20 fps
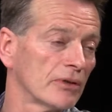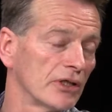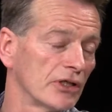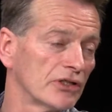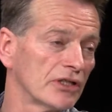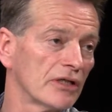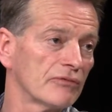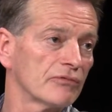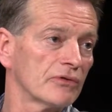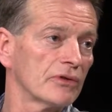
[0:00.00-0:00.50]

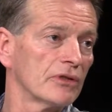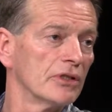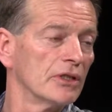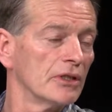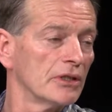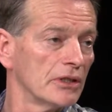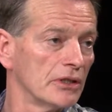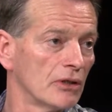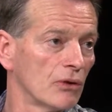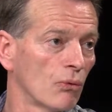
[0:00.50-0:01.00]
players after,
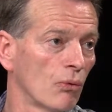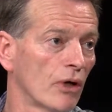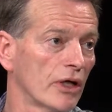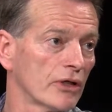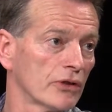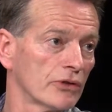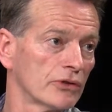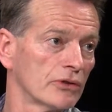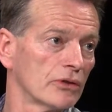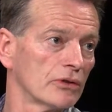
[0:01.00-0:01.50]
you know,
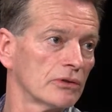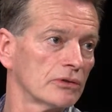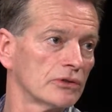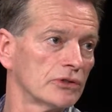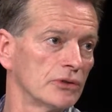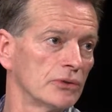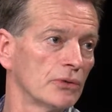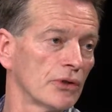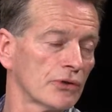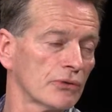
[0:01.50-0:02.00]
1 or
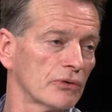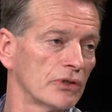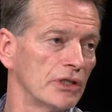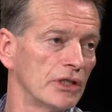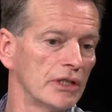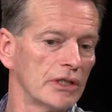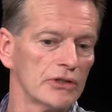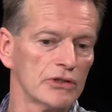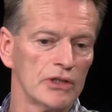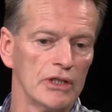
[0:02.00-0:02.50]
2 or 3
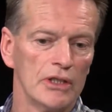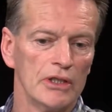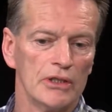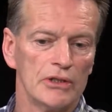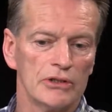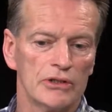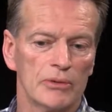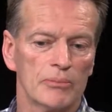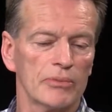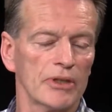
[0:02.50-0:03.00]
years,
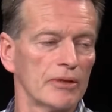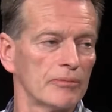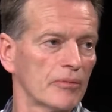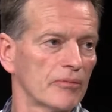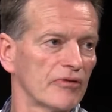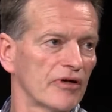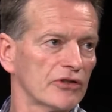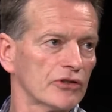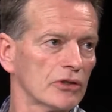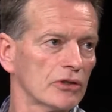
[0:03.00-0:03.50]
to play
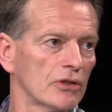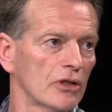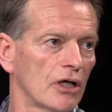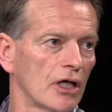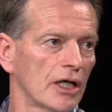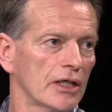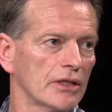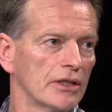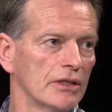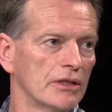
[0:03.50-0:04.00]
professional
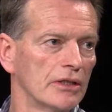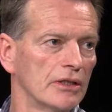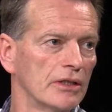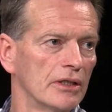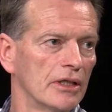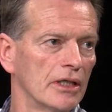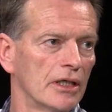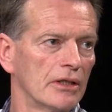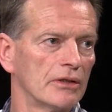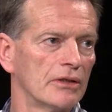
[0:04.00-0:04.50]
hockey.
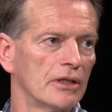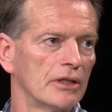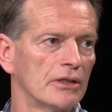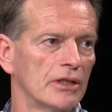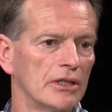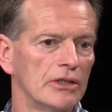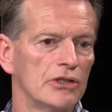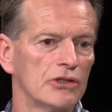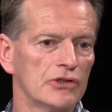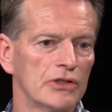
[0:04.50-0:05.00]
And
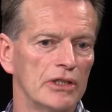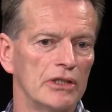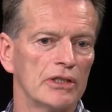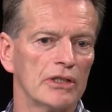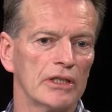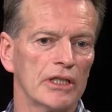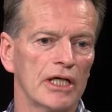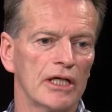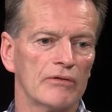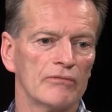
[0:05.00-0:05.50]
then you say you're
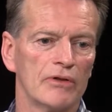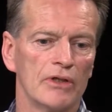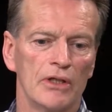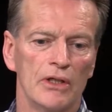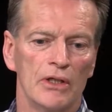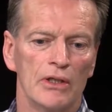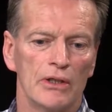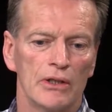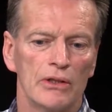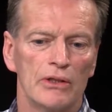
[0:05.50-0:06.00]
going to have,
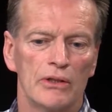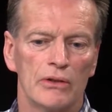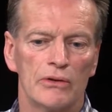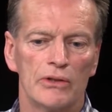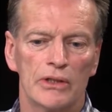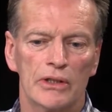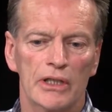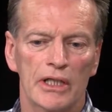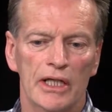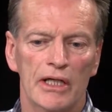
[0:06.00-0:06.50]
you know,
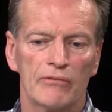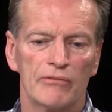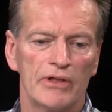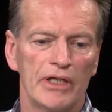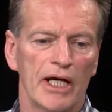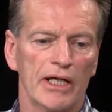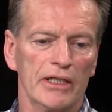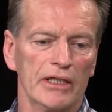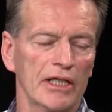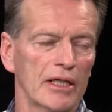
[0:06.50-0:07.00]
you're going to have
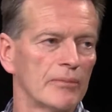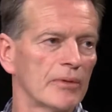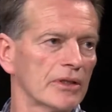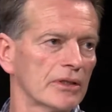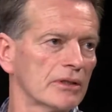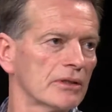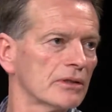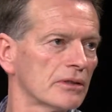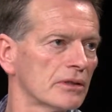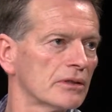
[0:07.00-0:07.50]
the
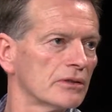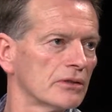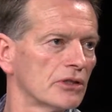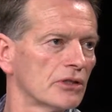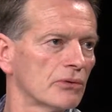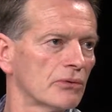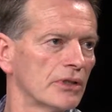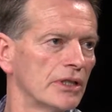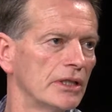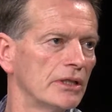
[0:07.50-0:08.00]
academic
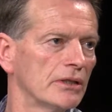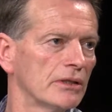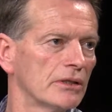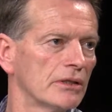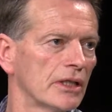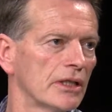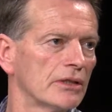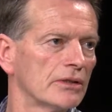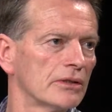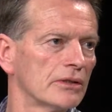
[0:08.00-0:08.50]
degree
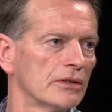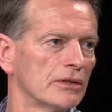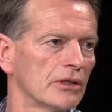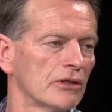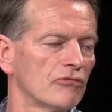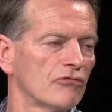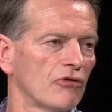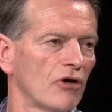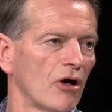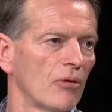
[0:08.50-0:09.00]
that
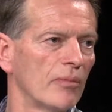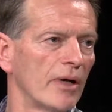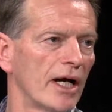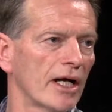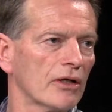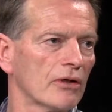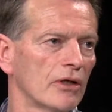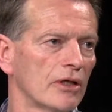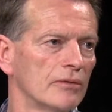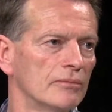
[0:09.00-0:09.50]
you can fall
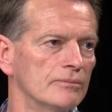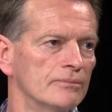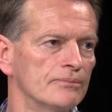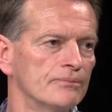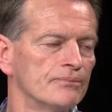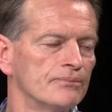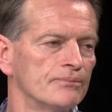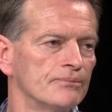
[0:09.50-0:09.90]
back on.